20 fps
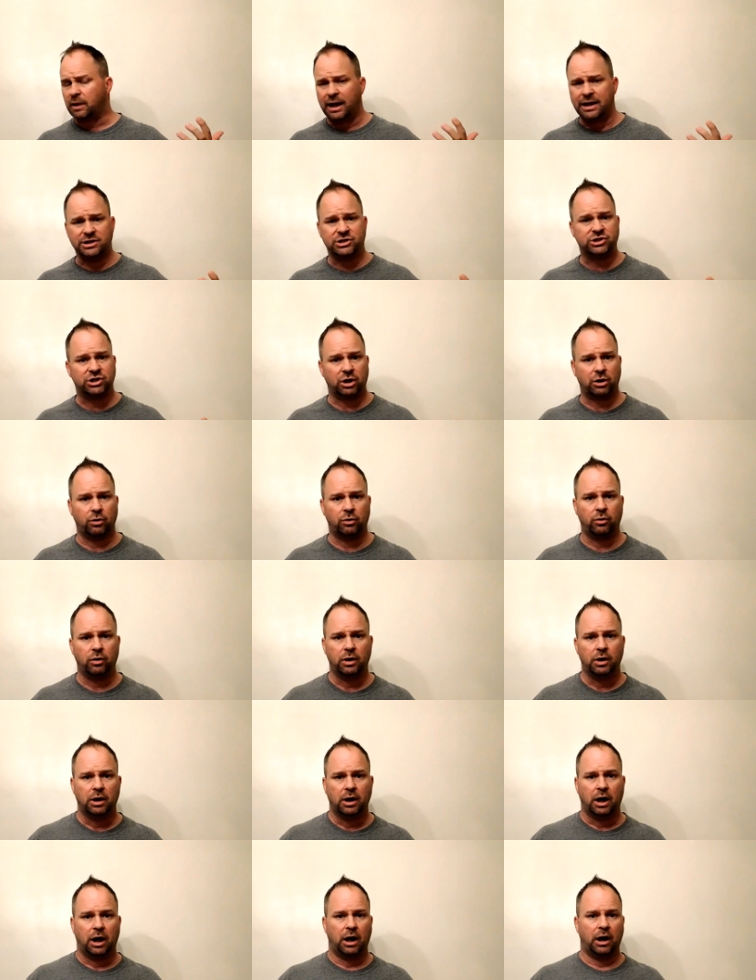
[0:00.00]
And so
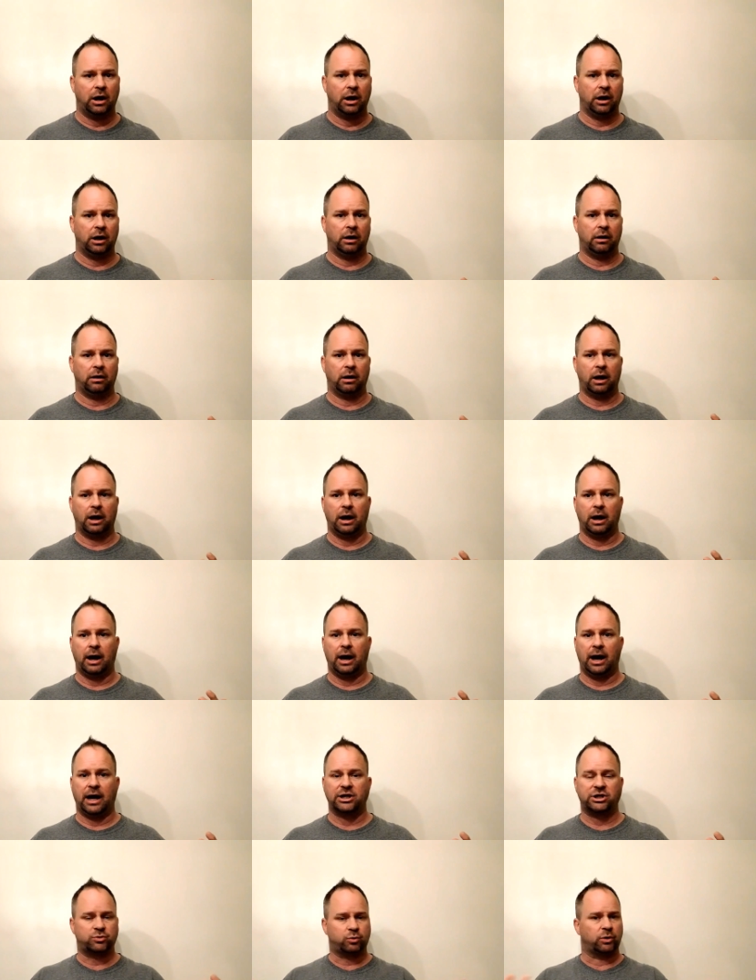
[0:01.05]
uh,
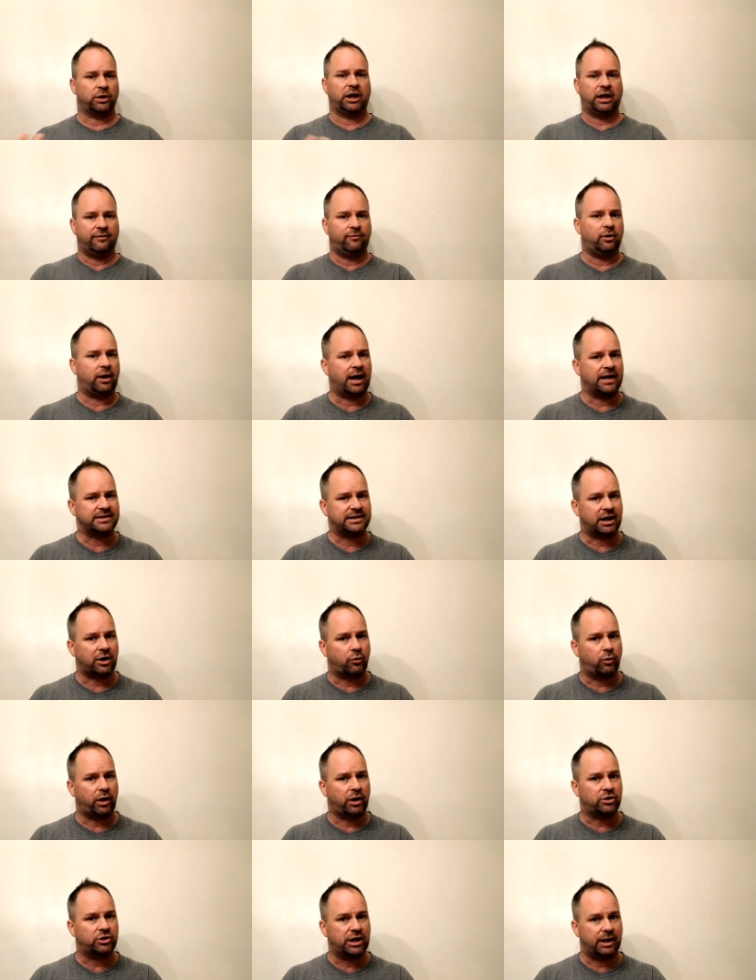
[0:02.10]
I just want to give you guys that
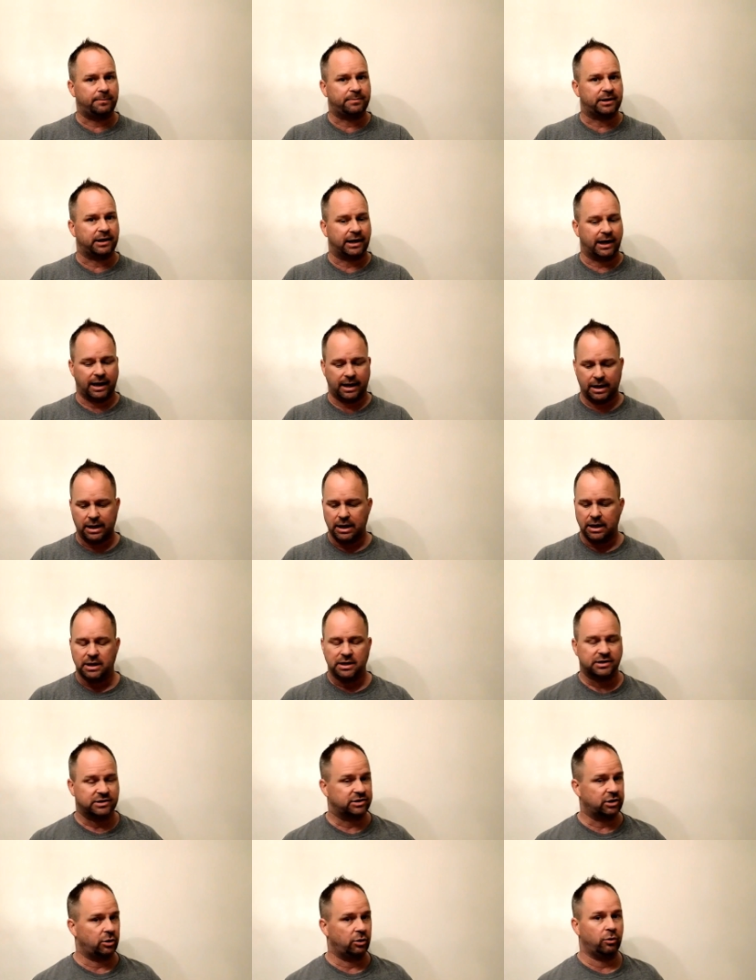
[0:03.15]
quick tip today.
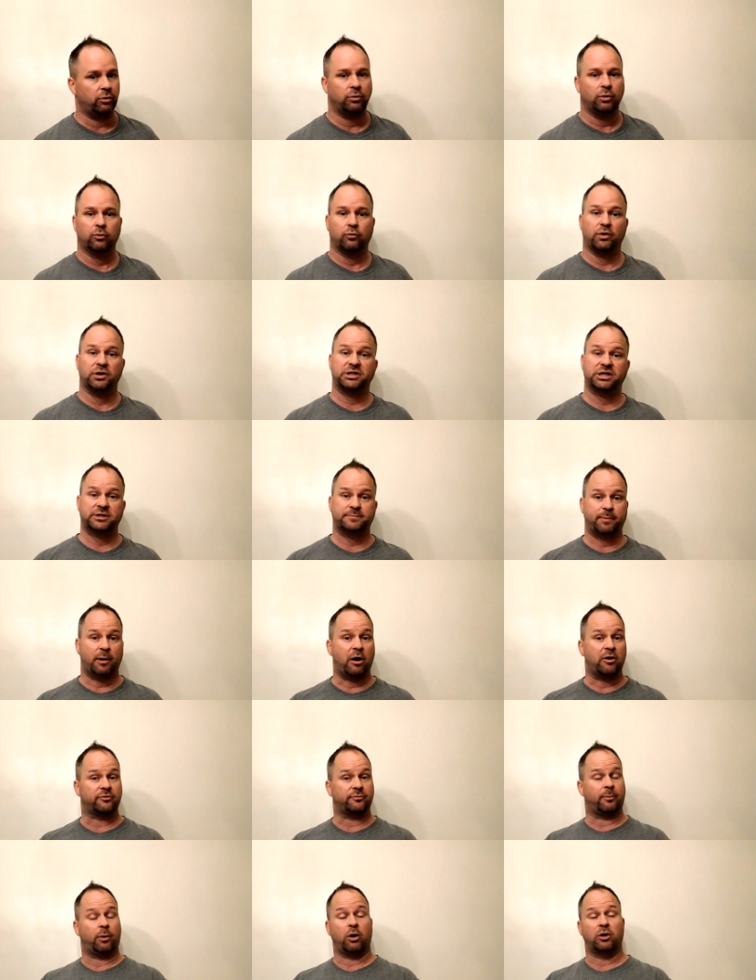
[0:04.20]
So Rusty
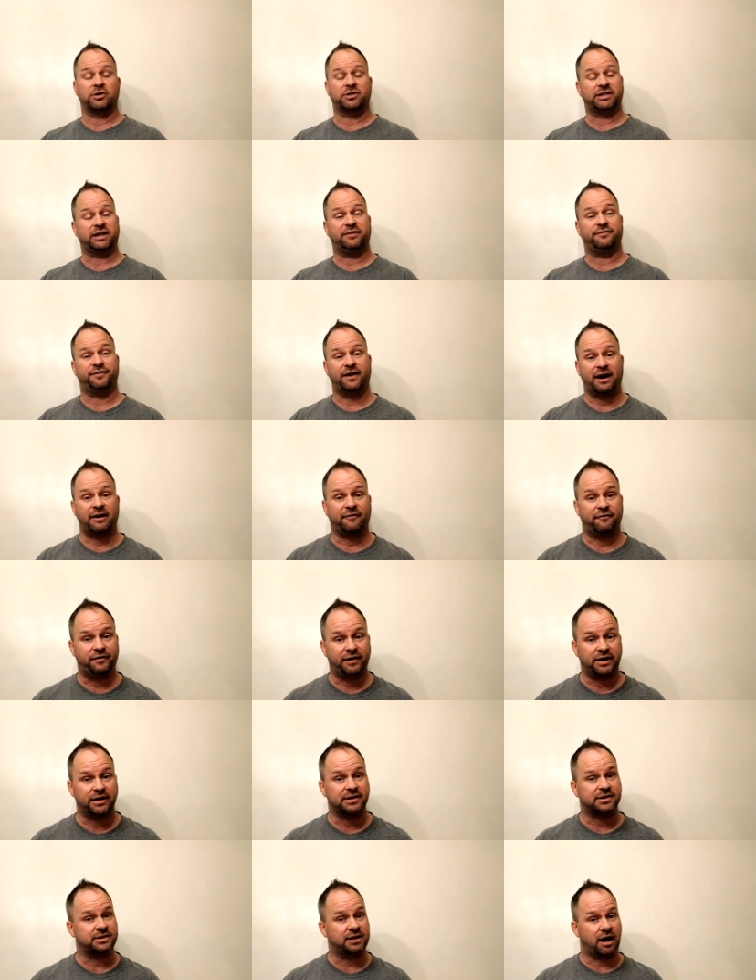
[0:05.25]
Spaugh's from
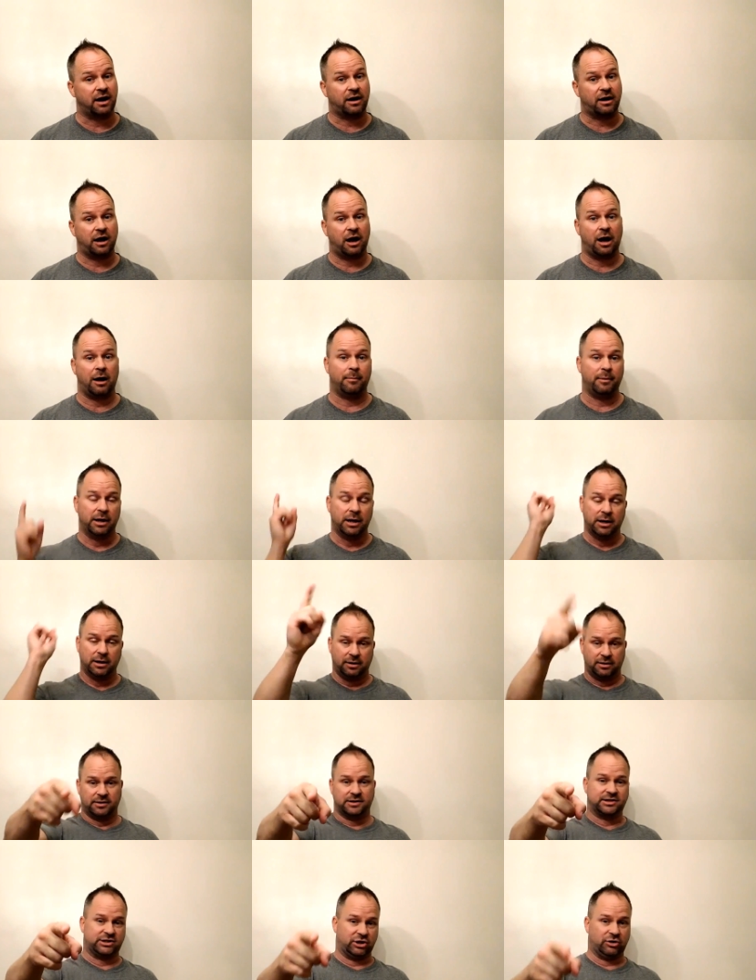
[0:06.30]
RC5Fitness.com.
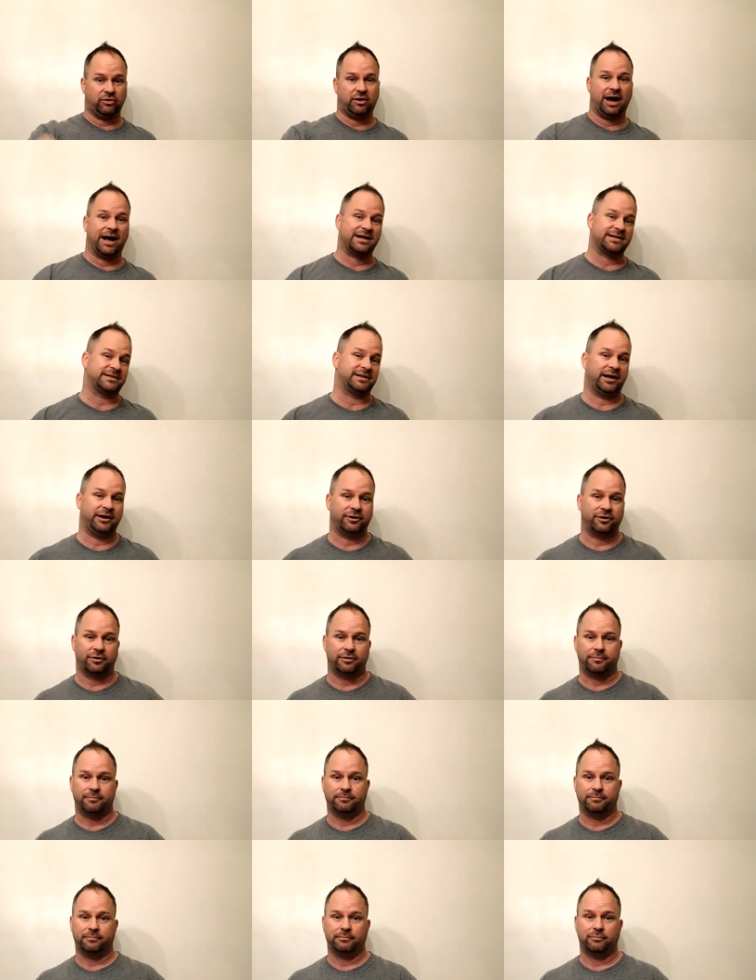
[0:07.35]
See you guys later.
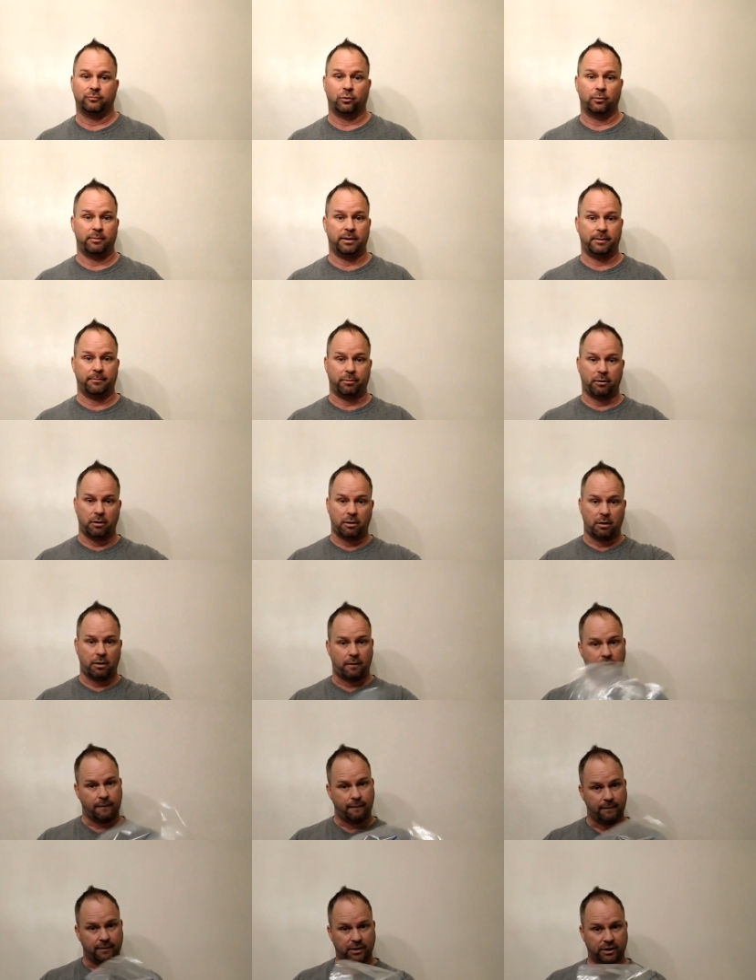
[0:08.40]
Remember,
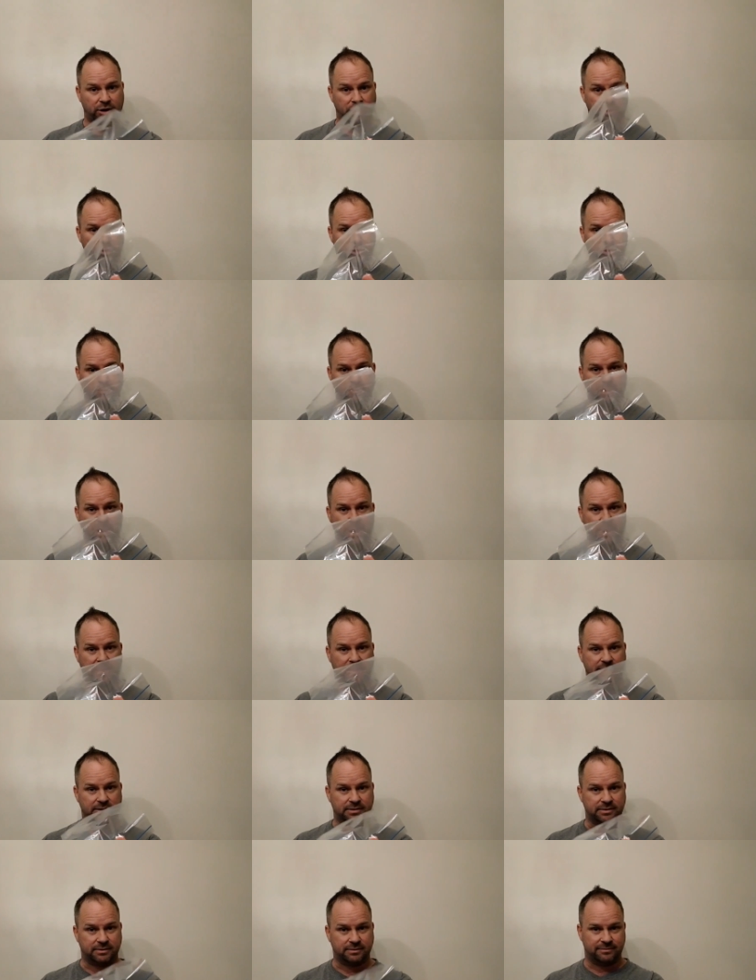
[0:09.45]
use your
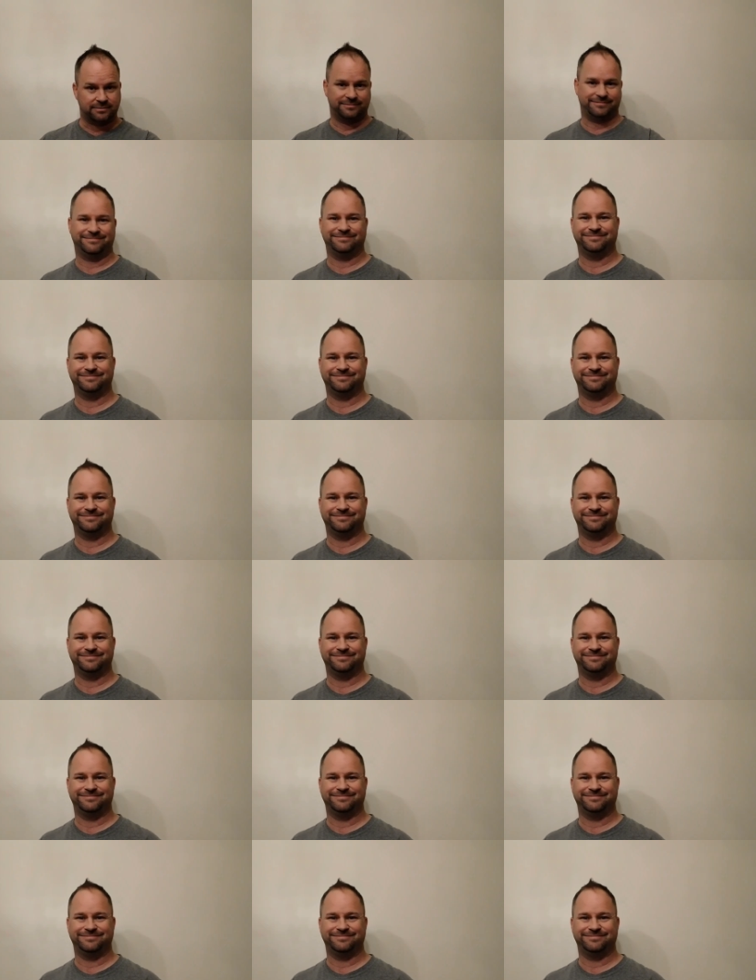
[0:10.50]
baggies.